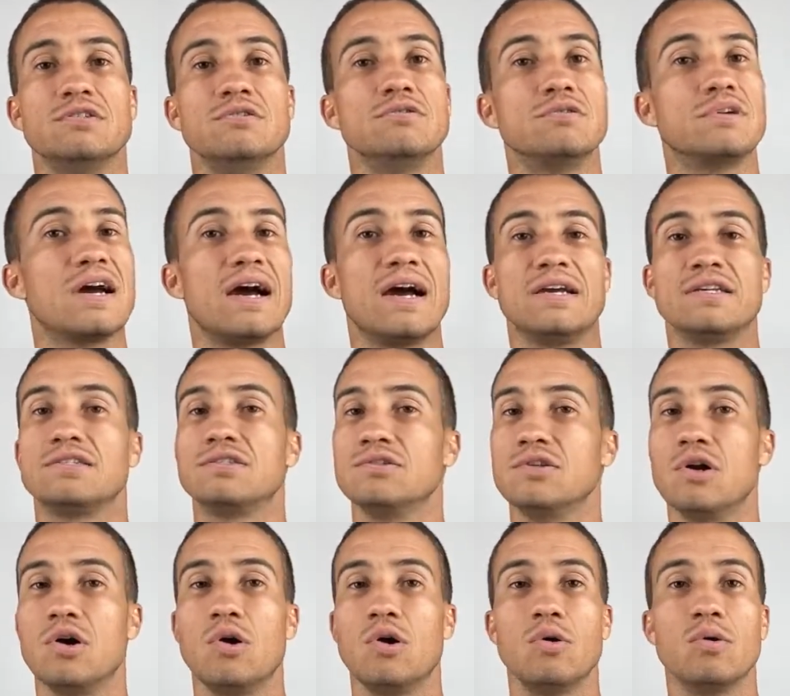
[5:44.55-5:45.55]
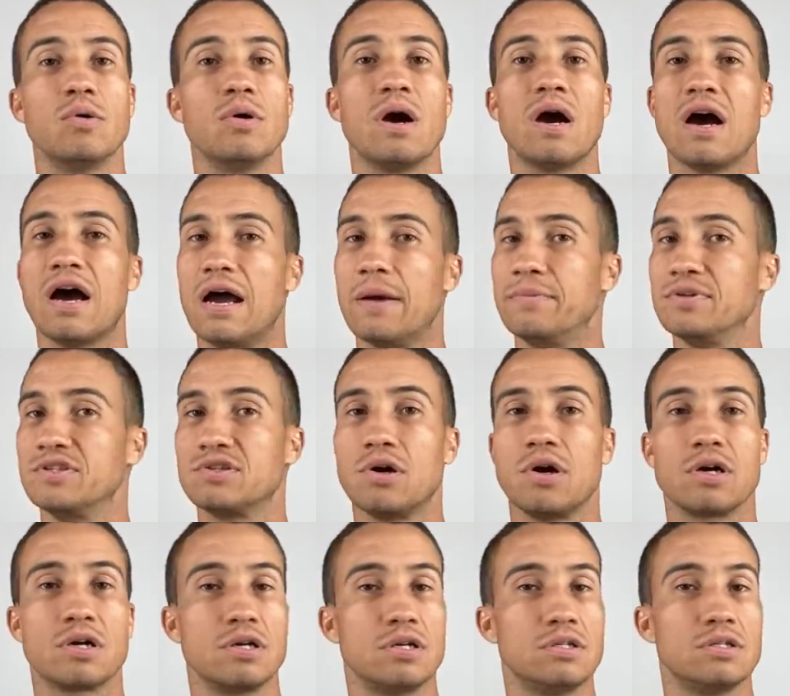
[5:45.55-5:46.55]
You guys know I've been
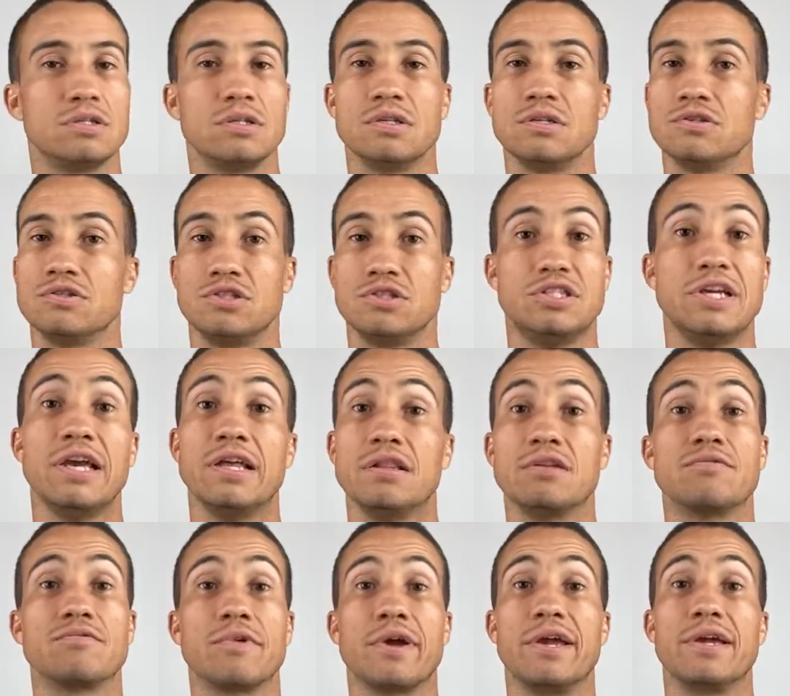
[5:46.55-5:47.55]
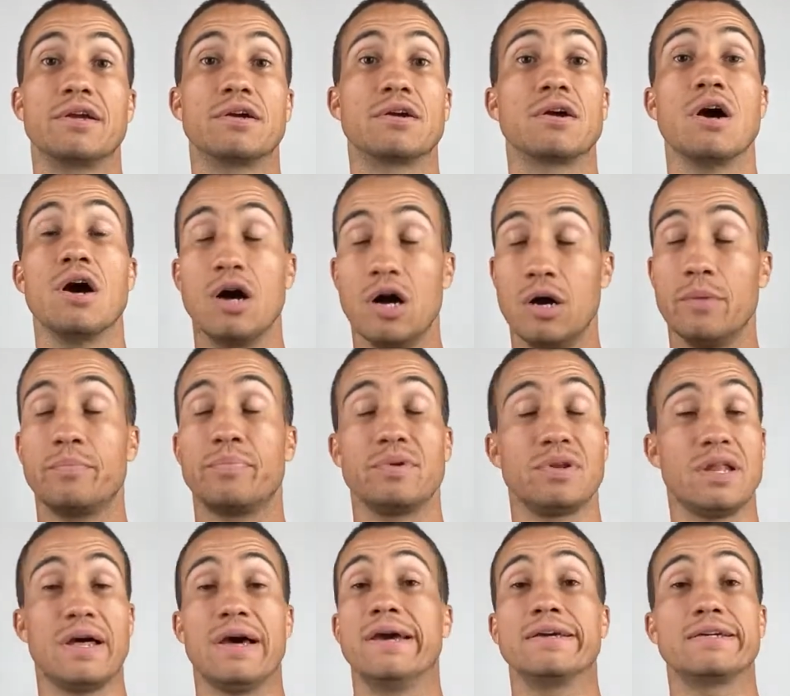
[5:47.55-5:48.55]
talking Jalen Reagor up
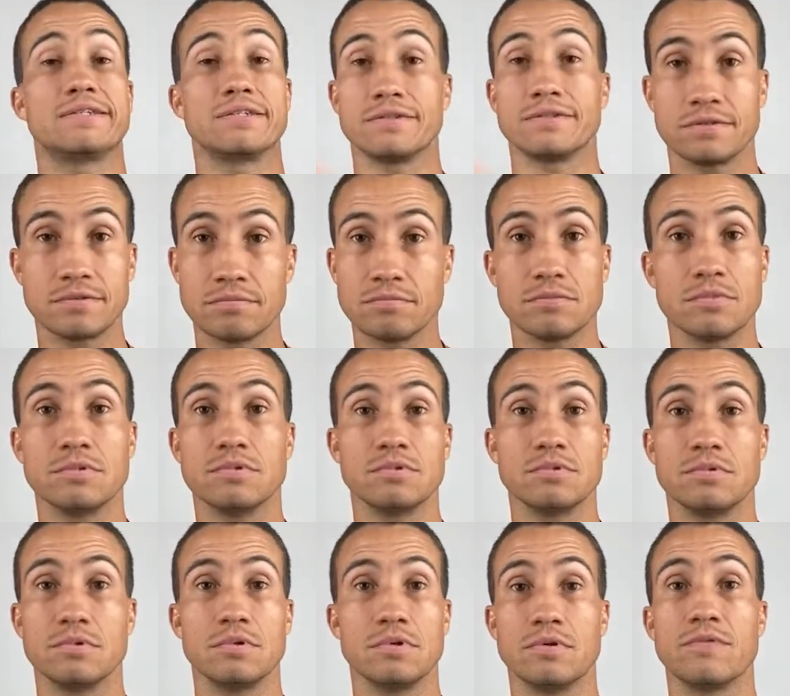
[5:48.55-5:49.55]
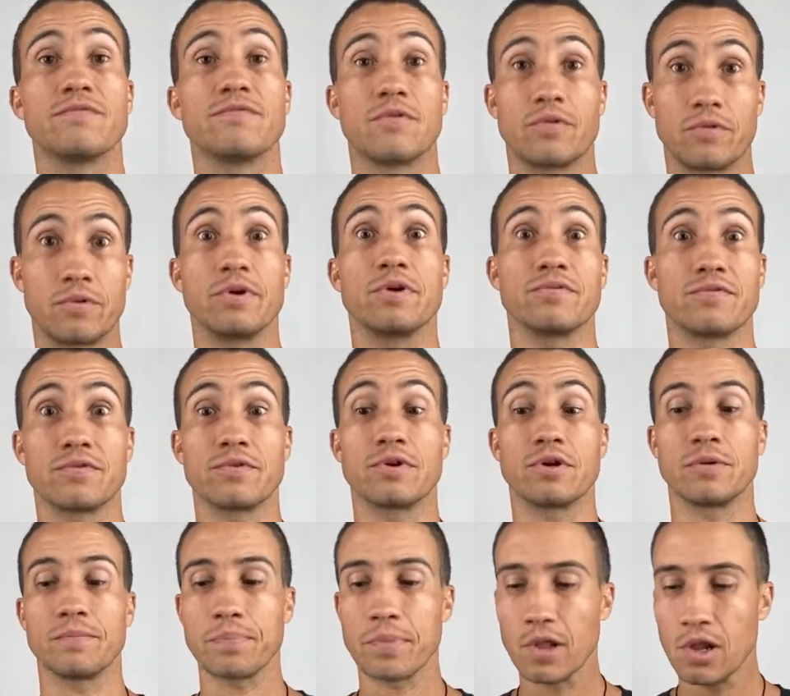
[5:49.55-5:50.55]
like for
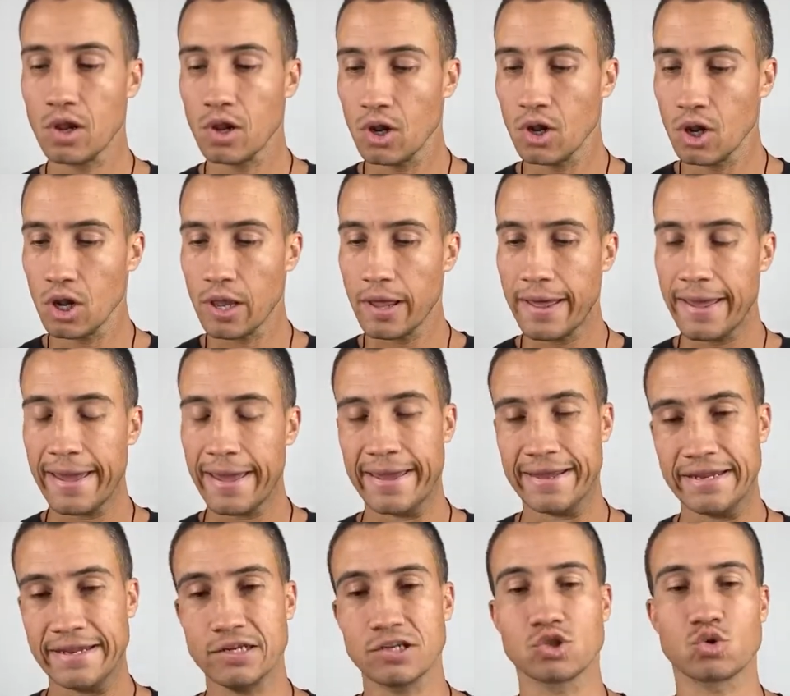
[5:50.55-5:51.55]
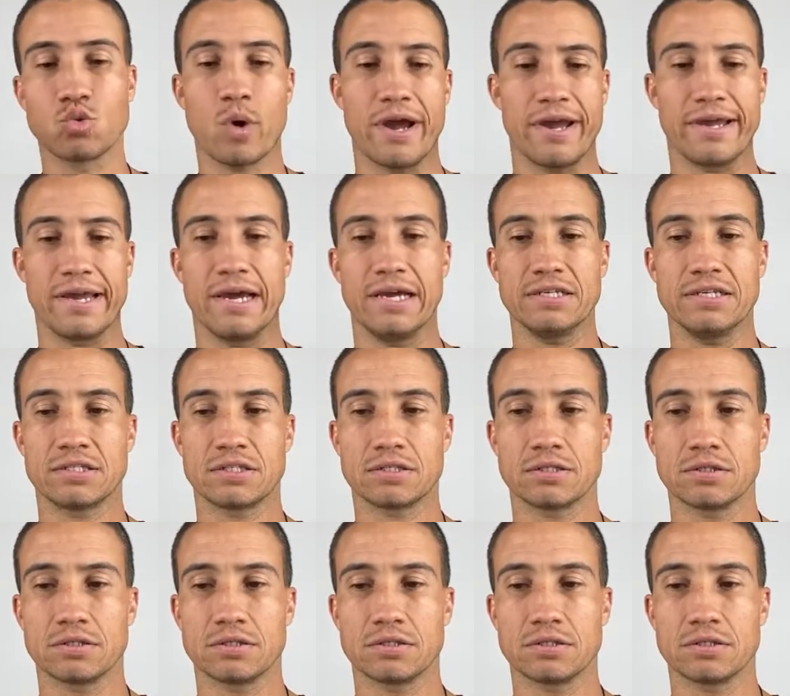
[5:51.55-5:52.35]
real. And here's why, guys.